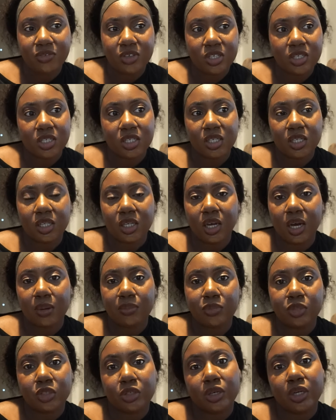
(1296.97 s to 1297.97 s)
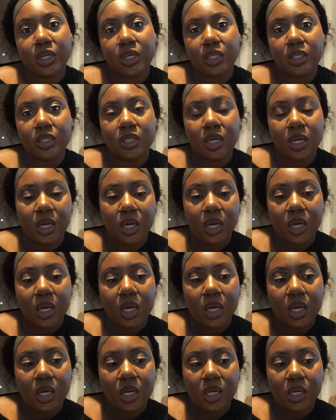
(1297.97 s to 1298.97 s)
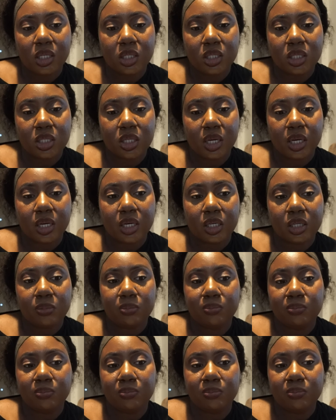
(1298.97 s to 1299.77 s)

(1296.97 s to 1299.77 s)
physically I'm drained it's like